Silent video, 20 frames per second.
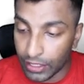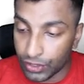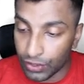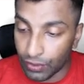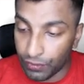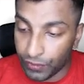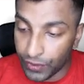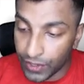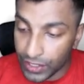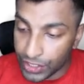
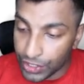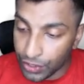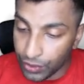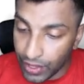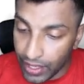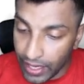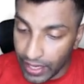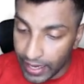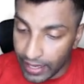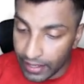So first you
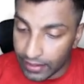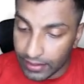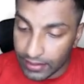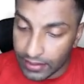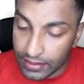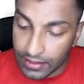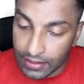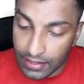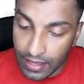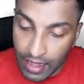need
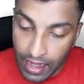this.